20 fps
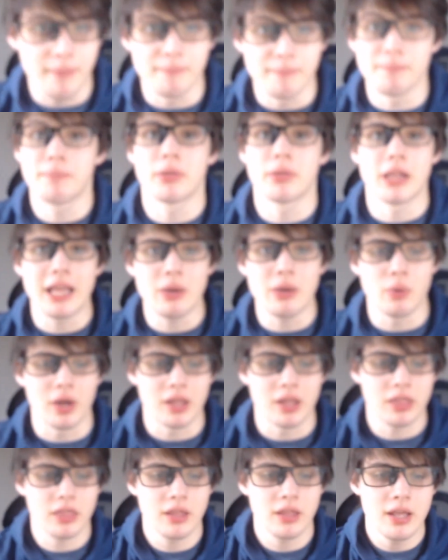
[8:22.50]
play
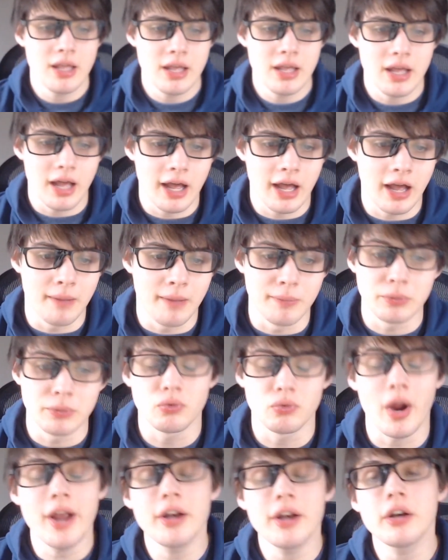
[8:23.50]
with.
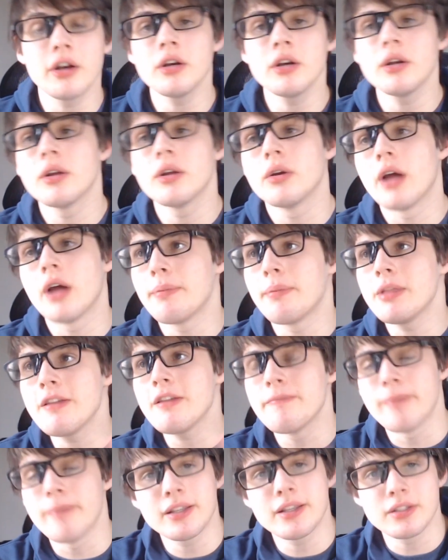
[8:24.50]
Writer, I
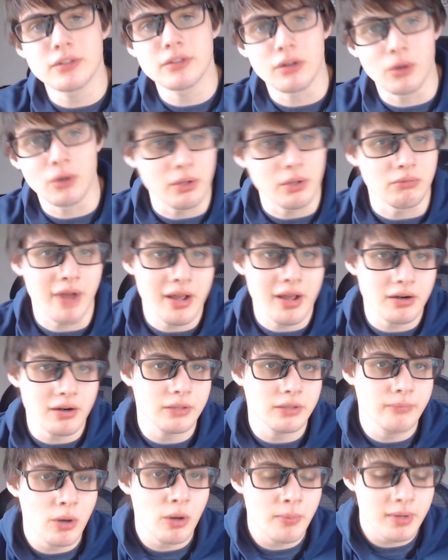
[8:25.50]
believe Minx is our only writer at
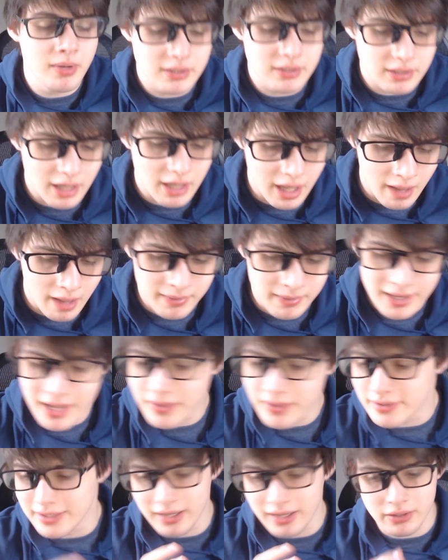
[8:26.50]
the moment. He
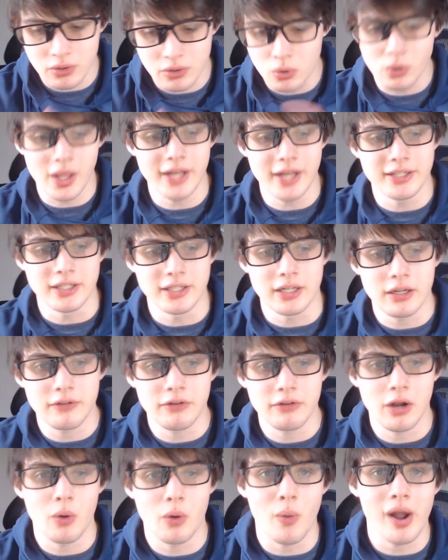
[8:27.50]
had this cool idea
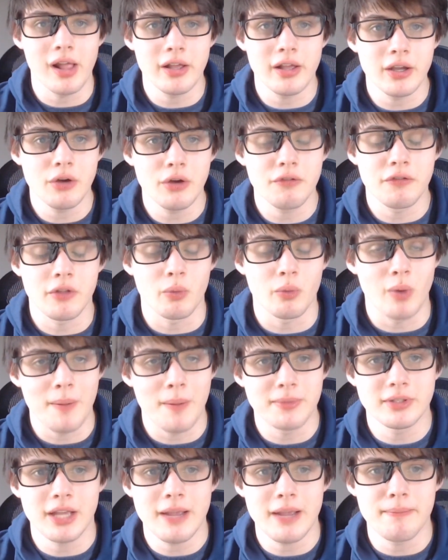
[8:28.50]
a while ago for the
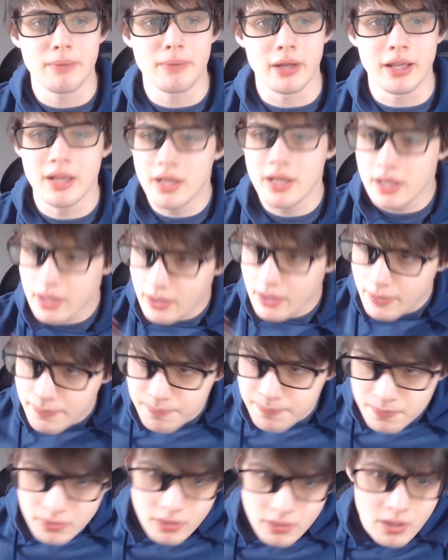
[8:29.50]
website, but
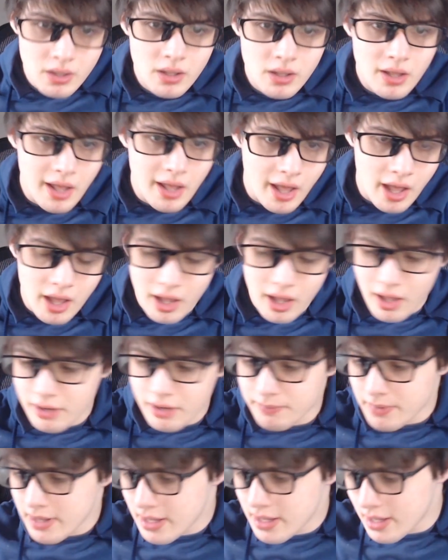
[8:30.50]

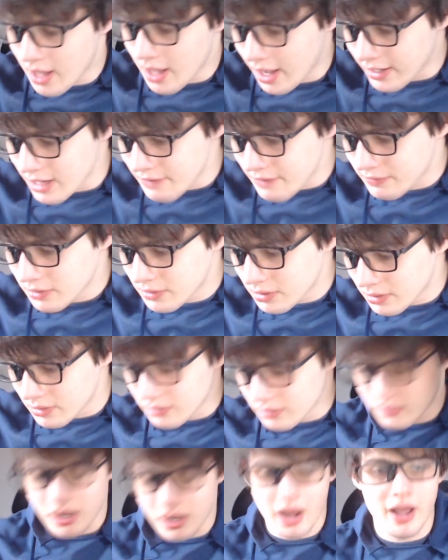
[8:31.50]
on me, I never
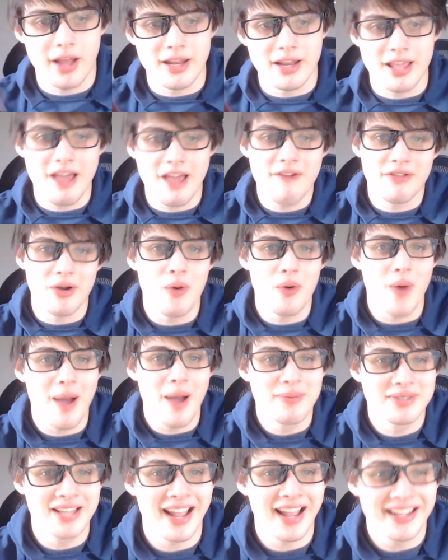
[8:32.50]
got any of the
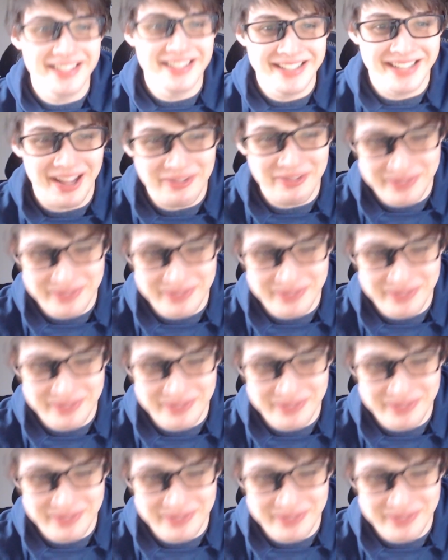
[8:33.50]
website stuff